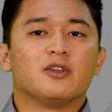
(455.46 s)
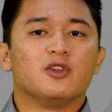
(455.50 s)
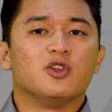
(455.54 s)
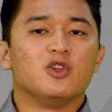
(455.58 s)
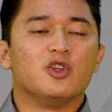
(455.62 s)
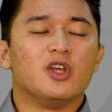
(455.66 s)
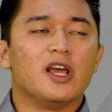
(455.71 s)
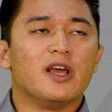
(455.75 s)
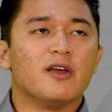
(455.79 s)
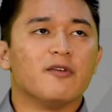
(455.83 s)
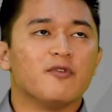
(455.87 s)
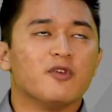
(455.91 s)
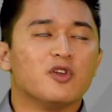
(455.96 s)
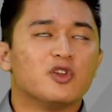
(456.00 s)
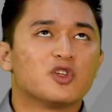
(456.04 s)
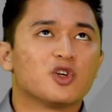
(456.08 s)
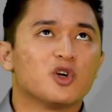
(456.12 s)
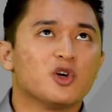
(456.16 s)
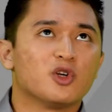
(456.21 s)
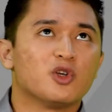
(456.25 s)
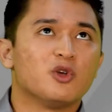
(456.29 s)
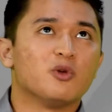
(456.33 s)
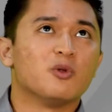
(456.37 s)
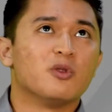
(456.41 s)
If it
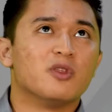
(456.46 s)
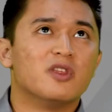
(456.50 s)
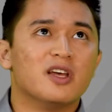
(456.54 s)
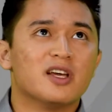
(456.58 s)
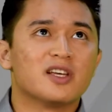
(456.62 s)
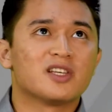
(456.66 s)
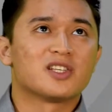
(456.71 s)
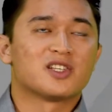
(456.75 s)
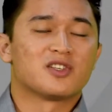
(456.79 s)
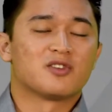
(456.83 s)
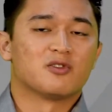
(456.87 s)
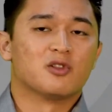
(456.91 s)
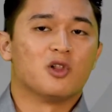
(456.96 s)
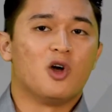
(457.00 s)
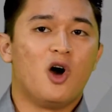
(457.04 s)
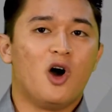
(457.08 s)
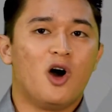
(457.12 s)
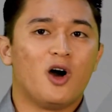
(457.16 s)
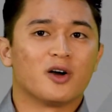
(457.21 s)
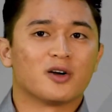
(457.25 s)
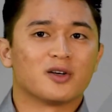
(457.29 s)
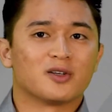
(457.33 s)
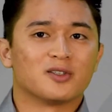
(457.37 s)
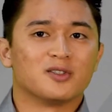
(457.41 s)
took you this
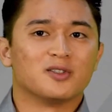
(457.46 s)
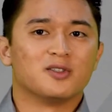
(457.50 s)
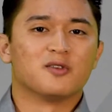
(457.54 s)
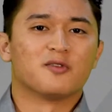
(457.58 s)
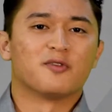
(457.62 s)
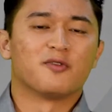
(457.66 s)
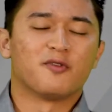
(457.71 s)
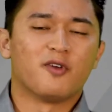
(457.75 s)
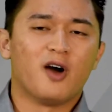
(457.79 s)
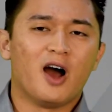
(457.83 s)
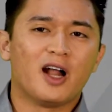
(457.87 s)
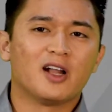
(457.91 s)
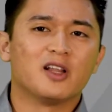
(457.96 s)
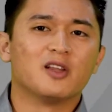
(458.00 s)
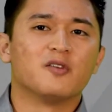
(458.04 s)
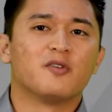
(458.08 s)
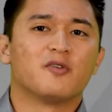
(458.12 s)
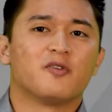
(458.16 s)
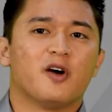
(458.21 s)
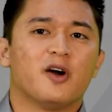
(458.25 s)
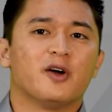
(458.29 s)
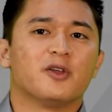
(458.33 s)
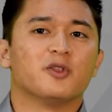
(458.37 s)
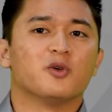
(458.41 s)
long to finally
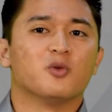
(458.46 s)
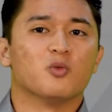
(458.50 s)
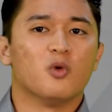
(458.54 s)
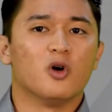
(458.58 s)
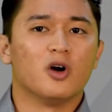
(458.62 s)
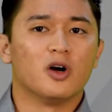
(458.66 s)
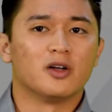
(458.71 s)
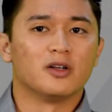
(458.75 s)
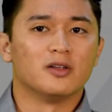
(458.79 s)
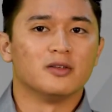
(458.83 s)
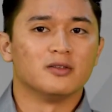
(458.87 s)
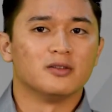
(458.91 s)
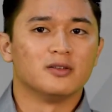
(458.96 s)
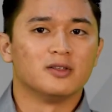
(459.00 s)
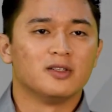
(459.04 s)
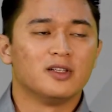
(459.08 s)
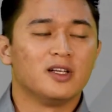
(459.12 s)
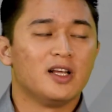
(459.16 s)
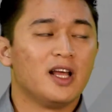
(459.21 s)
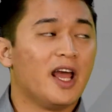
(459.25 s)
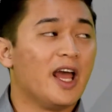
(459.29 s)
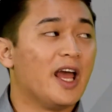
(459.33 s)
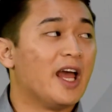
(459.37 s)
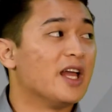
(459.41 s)
find the one,
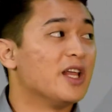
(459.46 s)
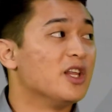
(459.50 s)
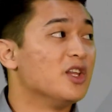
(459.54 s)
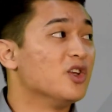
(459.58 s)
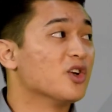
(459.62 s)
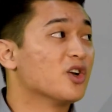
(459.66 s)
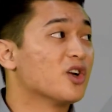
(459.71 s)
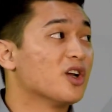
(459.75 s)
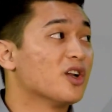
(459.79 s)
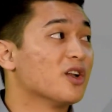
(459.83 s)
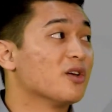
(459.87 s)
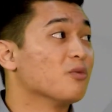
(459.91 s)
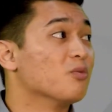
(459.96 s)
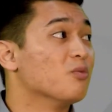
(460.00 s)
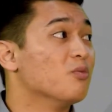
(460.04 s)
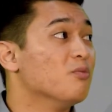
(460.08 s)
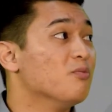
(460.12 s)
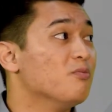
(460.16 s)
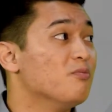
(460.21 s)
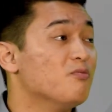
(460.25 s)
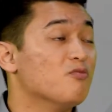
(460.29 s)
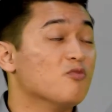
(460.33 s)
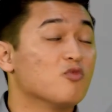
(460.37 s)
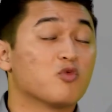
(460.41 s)
and you're going to
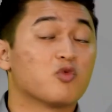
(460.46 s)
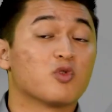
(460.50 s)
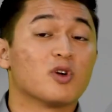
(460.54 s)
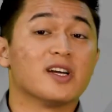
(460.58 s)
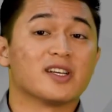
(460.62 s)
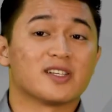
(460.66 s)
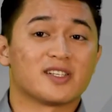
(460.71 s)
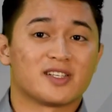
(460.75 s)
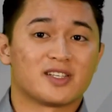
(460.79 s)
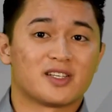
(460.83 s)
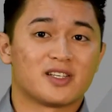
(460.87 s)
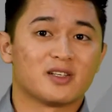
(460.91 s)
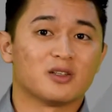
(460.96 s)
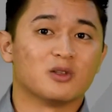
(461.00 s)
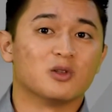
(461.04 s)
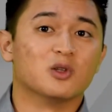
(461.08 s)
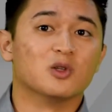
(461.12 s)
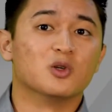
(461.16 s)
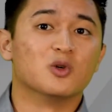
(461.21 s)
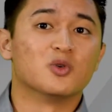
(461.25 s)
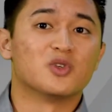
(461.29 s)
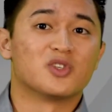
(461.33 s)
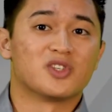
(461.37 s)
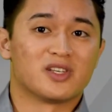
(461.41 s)
risk
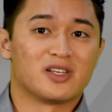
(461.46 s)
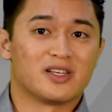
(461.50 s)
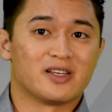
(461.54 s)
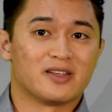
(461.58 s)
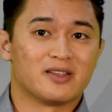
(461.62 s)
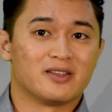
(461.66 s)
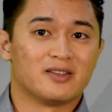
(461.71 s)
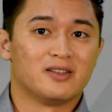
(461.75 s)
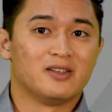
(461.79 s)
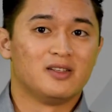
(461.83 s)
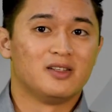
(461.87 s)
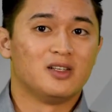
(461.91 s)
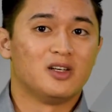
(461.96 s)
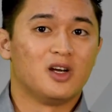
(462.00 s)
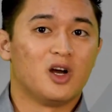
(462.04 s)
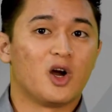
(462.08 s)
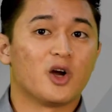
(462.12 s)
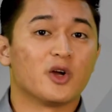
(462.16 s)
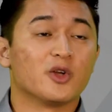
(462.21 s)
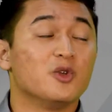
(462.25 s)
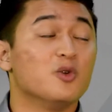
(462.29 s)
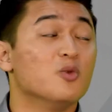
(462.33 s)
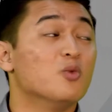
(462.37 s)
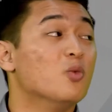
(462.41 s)
losing it, are
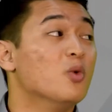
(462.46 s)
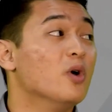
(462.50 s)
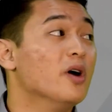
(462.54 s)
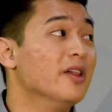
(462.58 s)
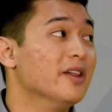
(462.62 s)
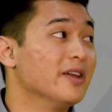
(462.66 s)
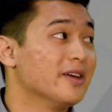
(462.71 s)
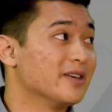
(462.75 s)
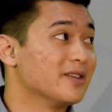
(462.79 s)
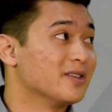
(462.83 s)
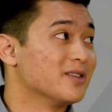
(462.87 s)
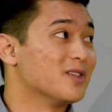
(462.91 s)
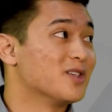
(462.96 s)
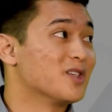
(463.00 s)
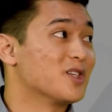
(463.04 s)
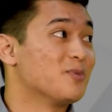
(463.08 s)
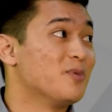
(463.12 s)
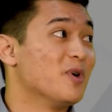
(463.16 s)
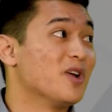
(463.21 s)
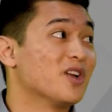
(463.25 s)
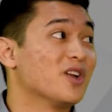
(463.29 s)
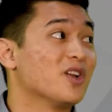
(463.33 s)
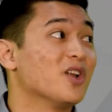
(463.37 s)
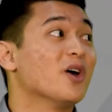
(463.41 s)
you willing to
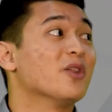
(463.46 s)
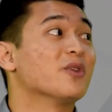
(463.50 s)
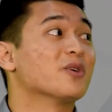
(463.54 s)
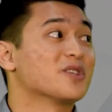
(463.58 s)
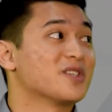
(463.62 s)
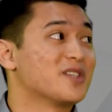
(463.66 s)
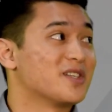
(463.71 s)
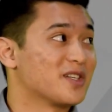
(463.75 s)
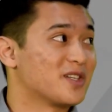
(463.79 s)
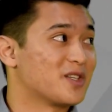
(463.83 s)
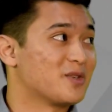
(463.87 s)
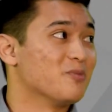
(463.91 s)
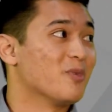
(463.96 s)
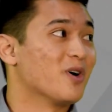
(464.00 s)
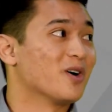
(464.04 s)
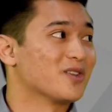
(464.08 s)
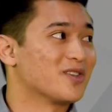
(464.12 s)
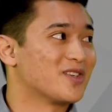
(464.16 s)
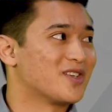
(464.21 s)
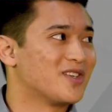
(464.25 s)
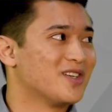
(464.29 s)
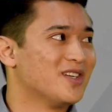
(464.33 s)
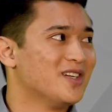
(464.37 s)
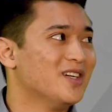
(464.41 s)
spend another 6
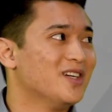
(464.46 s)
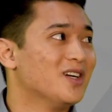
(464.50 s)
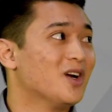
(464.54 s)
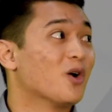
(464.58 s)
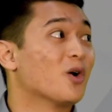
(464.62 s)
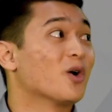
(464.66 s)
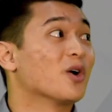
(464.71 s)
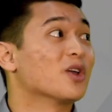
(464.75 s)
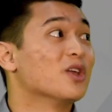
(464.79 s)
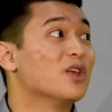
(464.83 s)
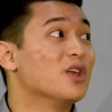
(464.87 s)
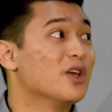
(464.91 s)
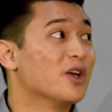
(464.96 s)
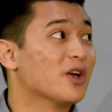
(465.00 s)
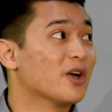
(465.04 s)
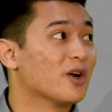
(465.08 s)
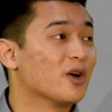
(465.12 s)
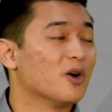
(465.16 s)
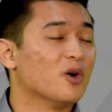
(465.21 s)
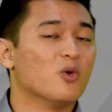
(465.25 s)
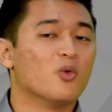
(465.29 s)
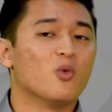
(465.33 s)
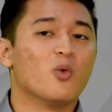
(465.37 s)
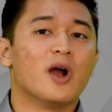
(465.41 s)
months or a year
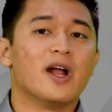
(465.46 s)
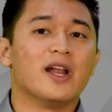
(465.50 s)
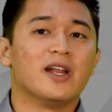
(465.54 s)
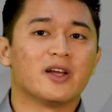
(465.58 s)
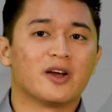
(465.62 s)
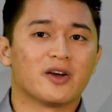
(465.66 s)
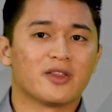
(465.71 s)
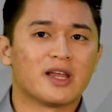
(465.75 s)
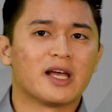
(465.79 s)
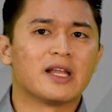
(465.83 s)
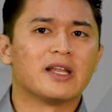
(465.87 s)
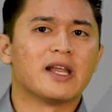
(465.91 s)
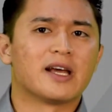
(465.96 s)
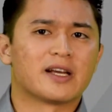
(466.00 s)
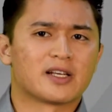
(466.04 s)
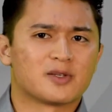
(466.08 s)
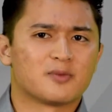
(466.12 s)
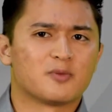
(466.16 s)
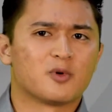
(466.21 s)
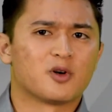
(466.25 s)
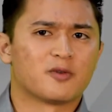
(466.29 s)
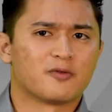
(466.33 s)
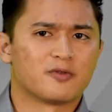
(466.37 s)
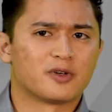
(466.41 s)
waiting on that next
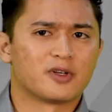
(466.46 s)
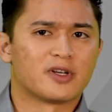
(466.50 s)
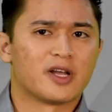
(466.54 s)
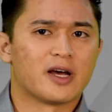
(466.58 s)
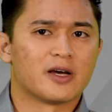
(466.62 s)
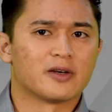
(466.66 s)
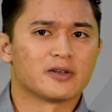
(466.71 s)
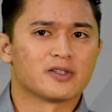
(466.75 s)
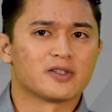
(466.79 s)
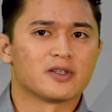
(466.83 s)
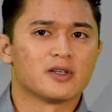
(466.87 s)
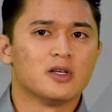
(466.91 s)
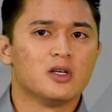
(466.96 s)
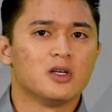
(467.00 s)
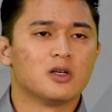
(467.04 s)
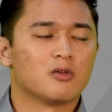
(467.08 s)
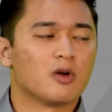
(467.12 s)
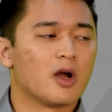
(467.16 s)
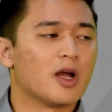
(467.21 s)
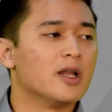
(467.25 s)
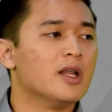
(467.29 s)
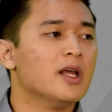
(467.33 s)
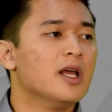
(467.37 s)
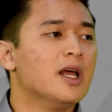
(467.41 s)
perfect house,
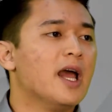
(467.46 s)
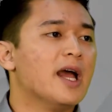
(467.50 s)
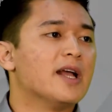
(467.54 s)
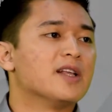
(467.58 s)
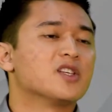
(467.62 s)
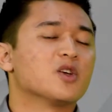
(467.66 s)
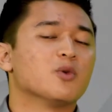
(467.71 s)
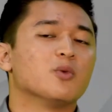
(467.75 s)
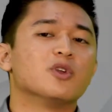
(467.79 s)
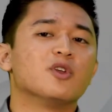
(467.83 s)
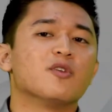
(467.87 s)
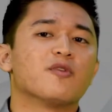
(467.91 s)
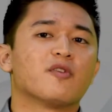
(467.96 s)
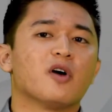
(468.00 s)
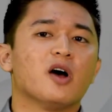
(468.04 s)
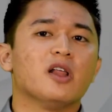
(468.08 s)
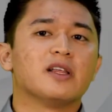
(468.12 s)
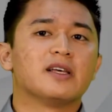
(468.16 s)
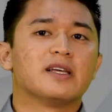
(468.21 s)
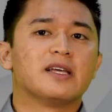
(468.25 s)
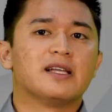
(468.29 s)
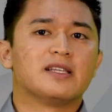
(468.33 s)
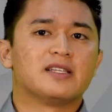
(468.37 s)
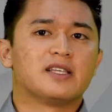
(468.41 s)
right? And so when you finally
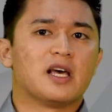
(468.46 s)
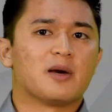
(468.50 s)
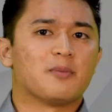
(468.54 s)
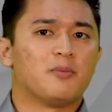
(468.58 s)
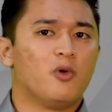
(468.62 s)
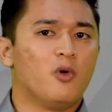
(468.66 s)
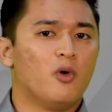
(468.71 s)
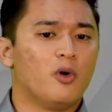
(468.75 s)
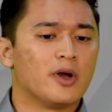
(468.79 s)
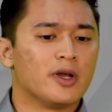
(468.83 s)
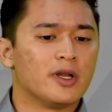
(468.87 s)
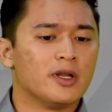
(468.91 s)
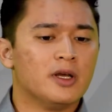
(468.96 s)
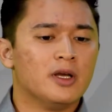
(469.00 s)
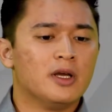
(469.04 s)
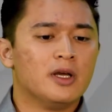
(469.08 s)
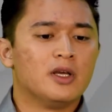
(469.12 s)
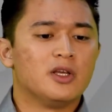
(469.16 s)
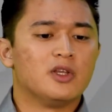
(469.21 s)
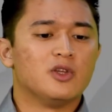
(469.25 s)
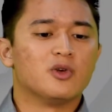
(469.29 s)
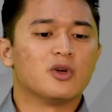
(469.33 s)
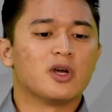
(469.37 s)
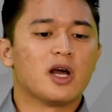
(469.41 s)
get to that point,
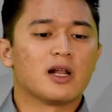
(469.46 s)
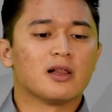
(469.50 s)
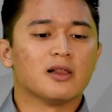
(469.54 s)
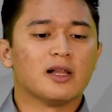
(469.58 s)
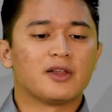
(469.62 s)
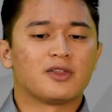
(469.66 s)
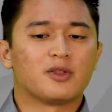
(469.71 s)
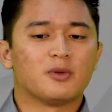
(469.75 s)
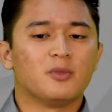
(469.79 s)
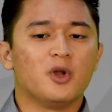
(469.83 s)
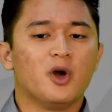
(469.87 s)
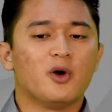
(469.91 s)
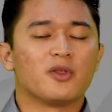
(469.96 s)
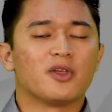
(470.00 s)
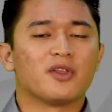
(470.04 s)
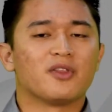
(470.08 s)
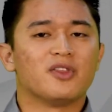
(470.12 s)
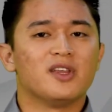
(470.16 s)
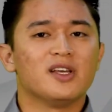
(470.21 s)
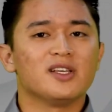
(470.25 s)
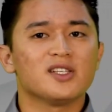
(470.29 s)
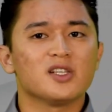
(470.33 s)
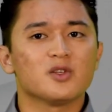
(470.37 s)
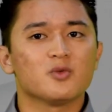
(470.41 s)
you got to let them know that
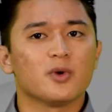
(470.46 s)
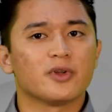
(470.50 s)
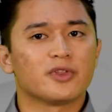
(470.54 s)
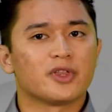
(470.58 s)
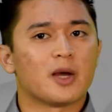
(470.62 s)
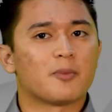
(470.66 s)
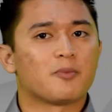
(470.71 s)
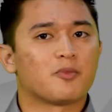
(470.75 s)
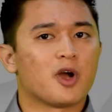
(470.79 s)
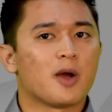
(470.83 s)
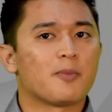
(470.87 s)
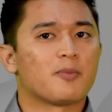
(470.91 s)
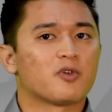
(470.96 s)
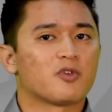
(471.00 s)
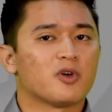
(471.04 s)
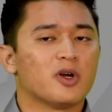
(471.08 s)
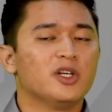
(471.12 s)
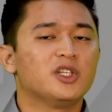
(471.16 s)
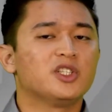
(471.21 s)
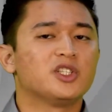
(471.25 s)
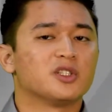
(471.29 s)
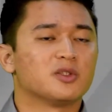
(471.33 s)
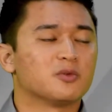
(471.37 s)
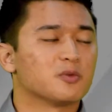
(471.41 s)
this is what that
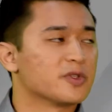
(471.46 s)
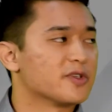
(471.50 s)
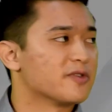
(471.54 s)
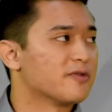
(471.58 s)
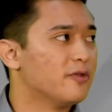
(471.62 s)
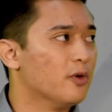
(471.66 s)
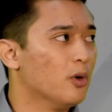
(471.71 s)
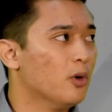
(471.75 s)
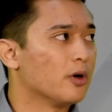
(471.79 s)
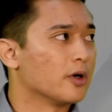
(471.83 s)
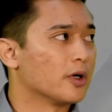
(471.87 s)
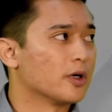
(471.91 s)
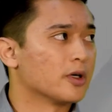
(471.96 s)
preparation was for,